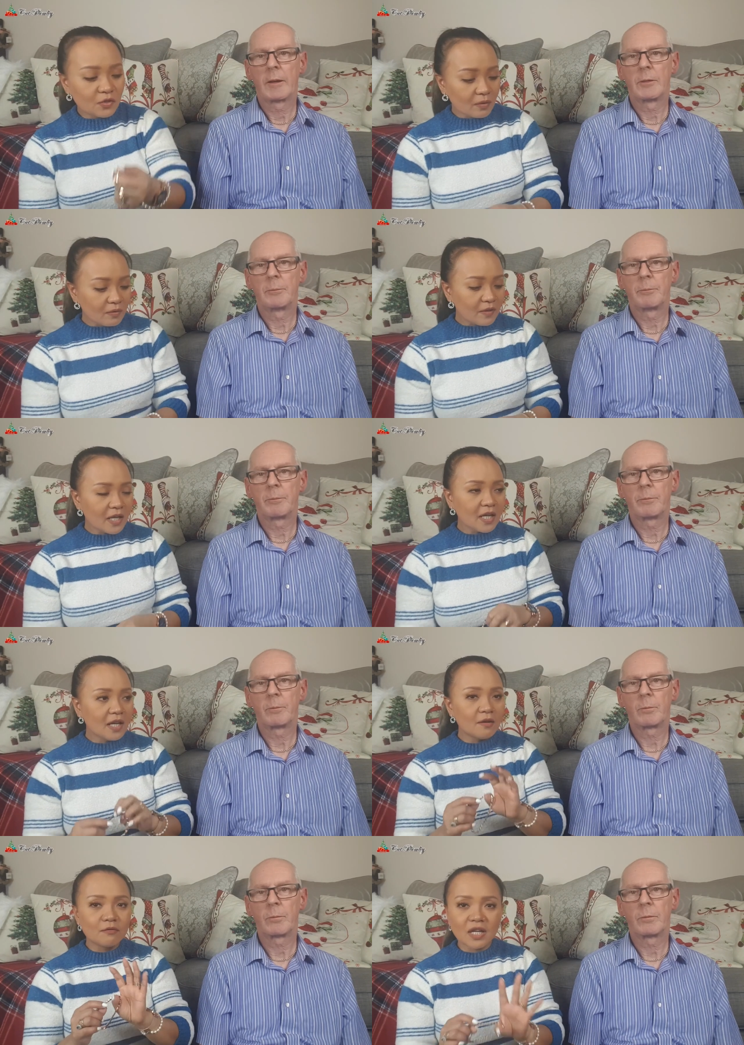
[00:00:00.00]

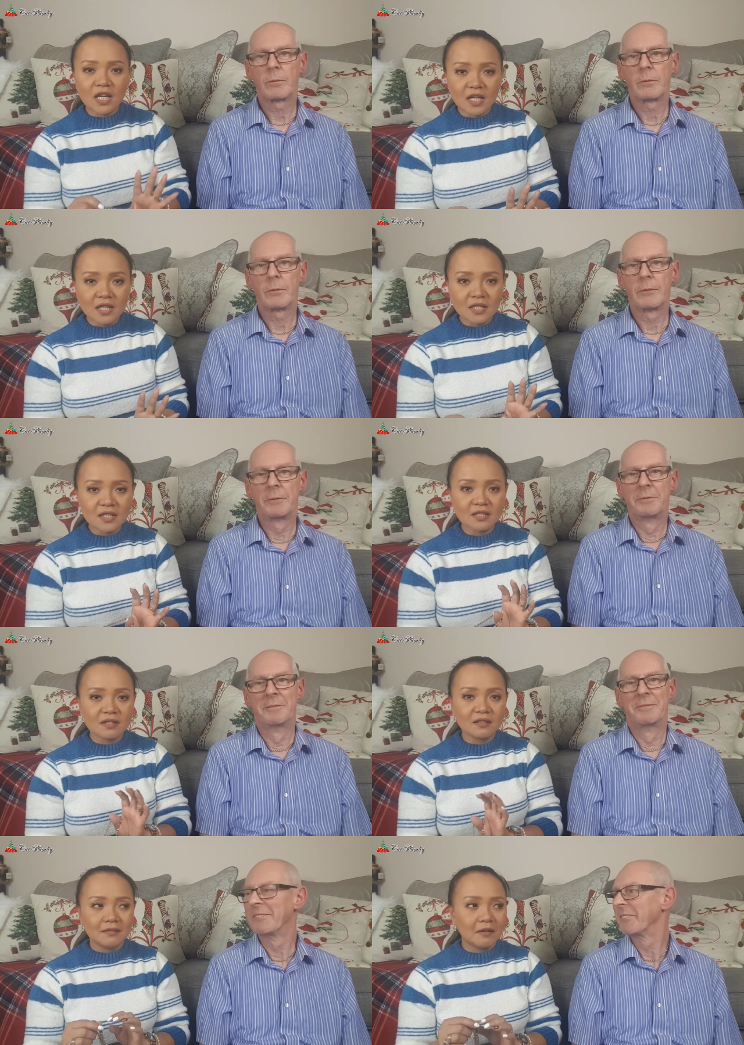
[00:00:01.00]
Speaker 1: jewelry,
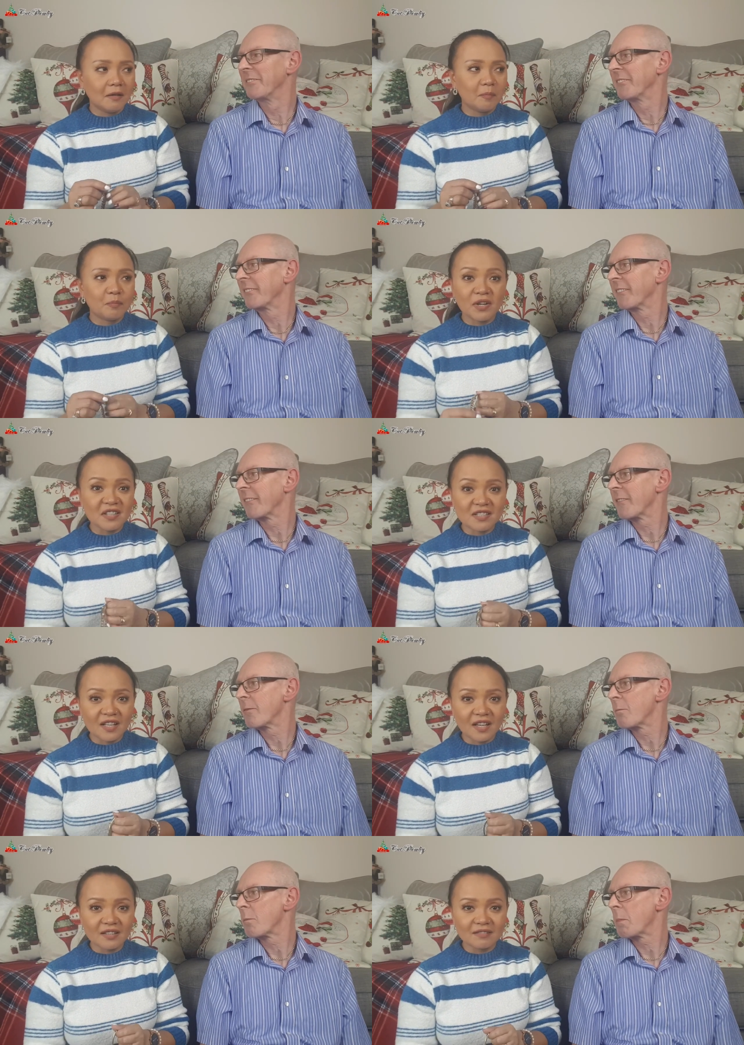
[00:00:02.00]
rings,
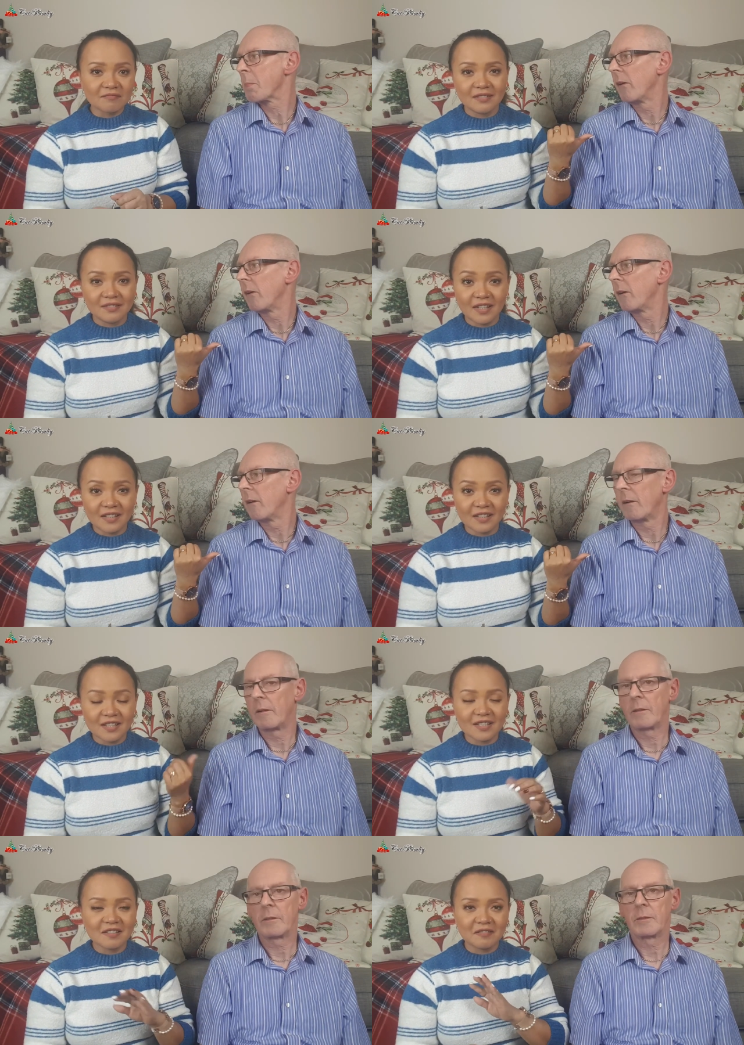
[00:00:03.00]
bracelet,
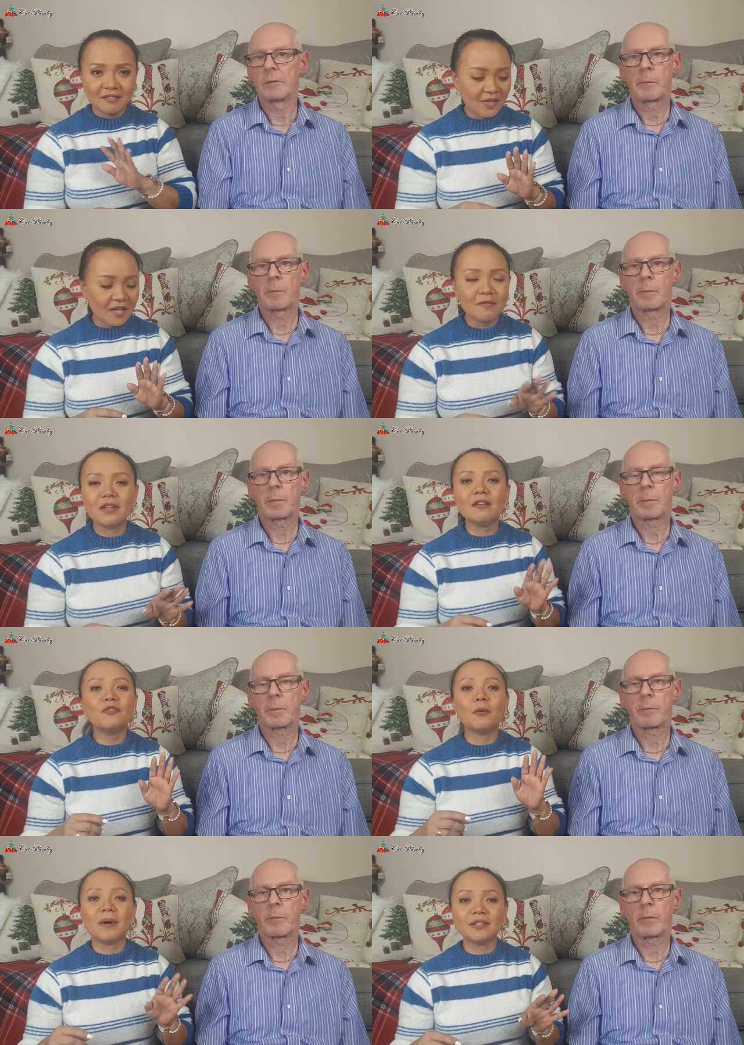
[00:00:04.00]
necklace. Even
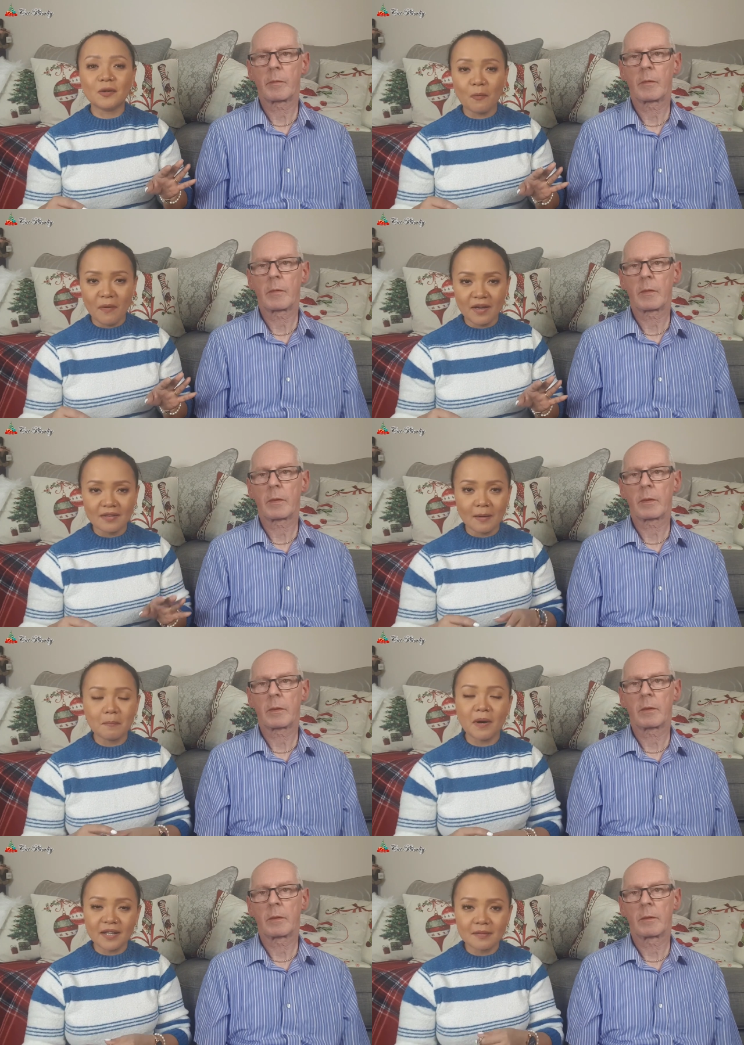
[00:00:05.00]
if your man don't wear
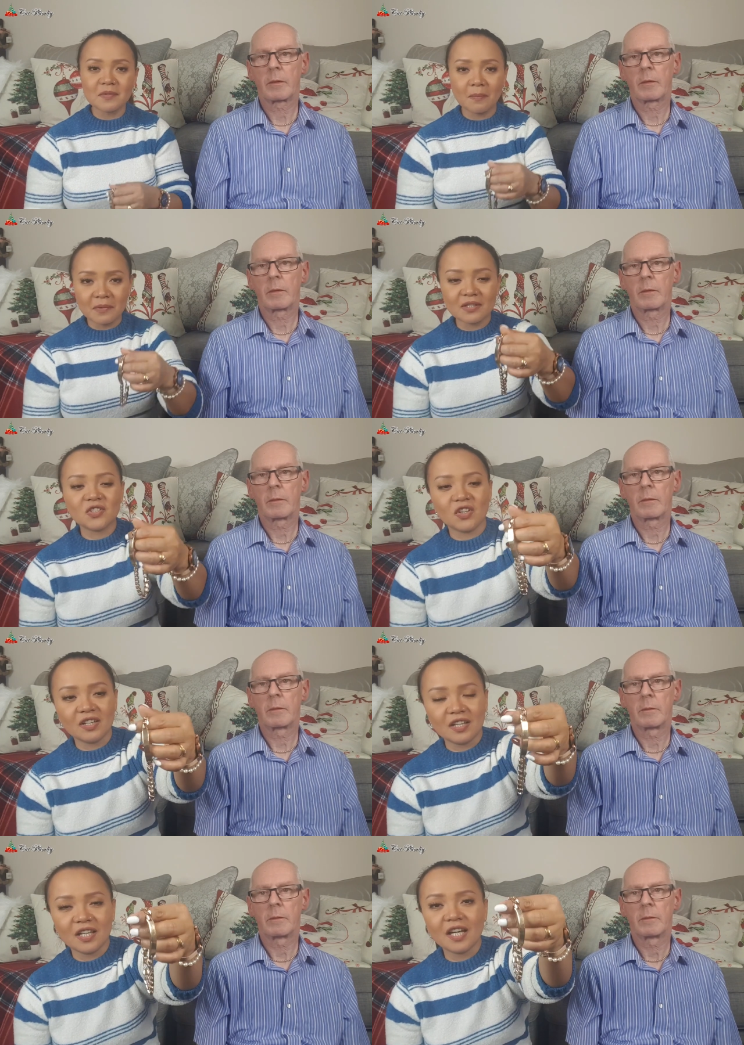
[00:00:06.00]
them, buy them something
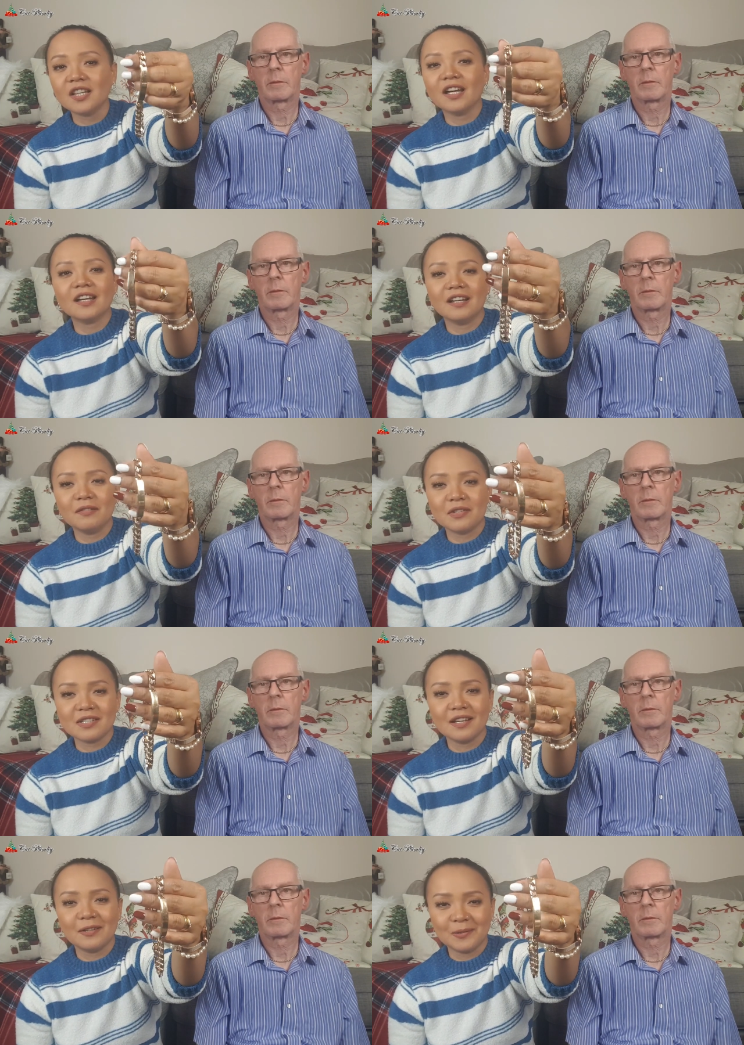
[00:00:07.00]
chunky, and they can never
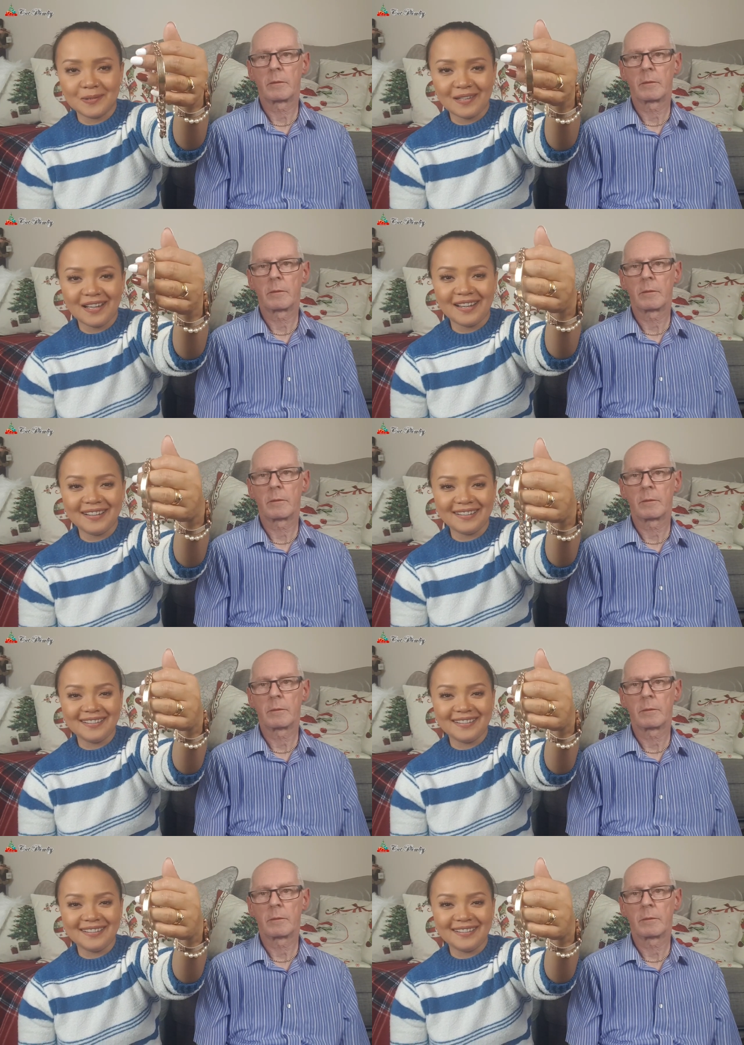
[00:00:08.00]
say no to that.